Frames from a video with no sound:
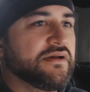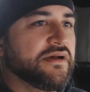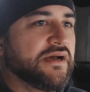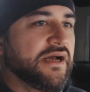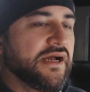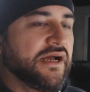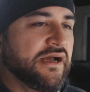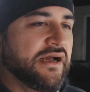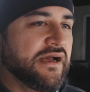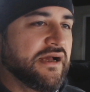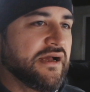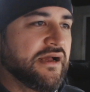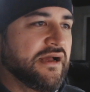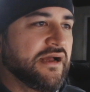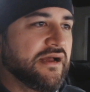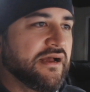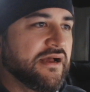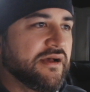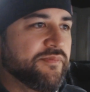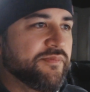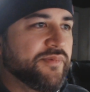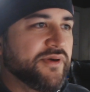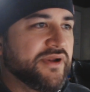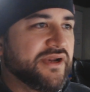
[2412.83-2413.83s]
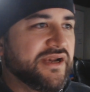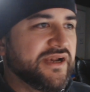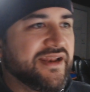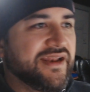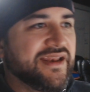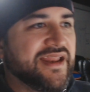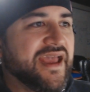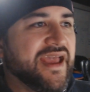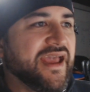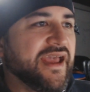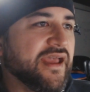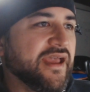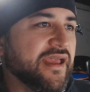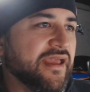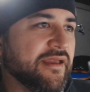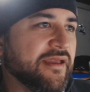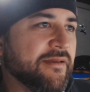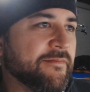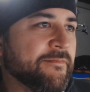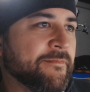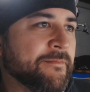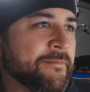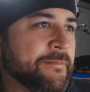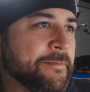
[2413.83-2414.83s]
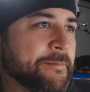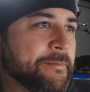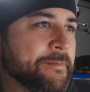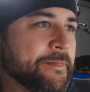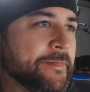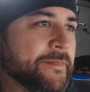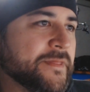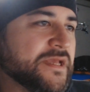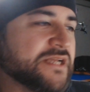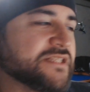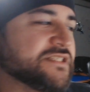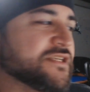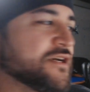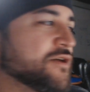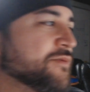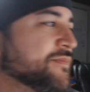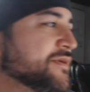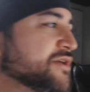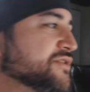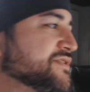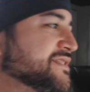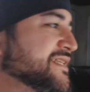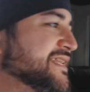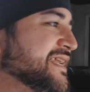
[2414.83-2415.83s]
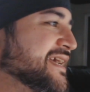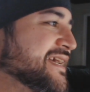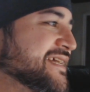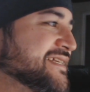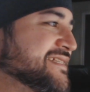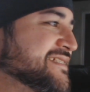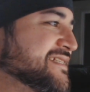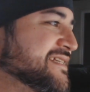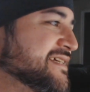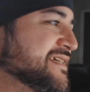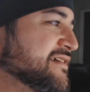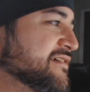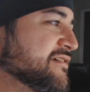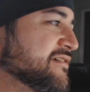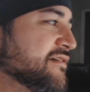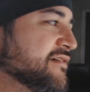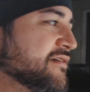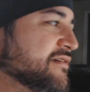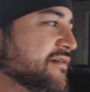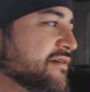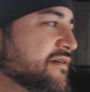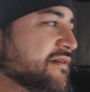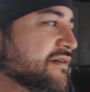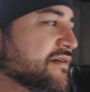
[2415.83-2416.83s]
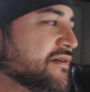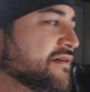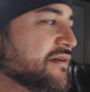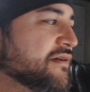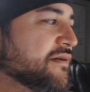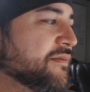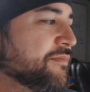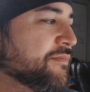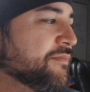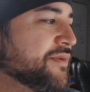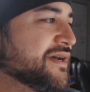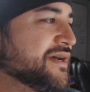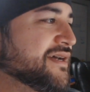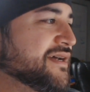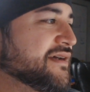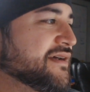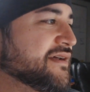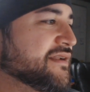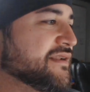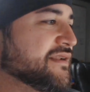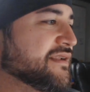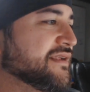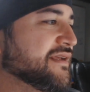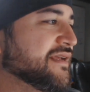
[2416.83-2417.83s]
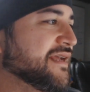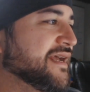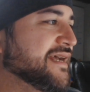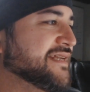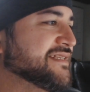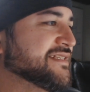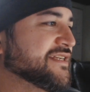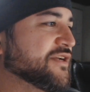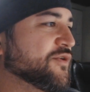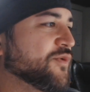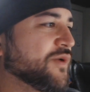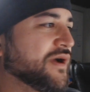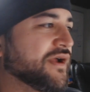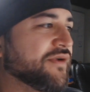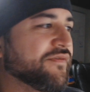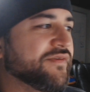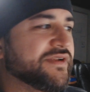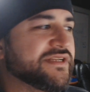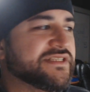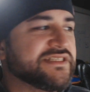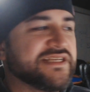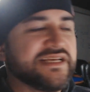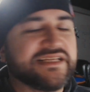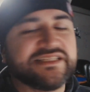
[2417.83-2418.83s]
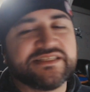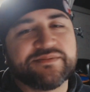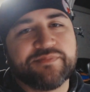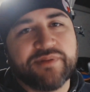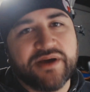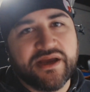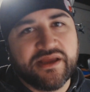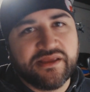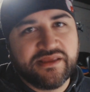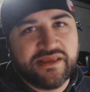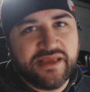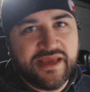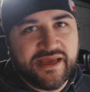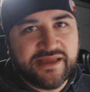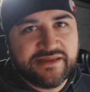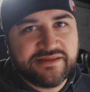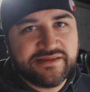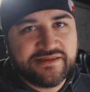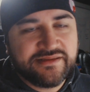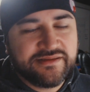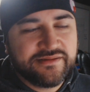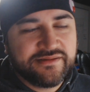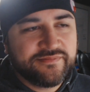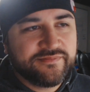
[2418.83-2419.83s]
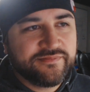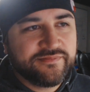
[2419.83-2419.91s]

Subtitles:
I'll put it an A. It's almost an S tier, but it hasn't quite reached that spot yet.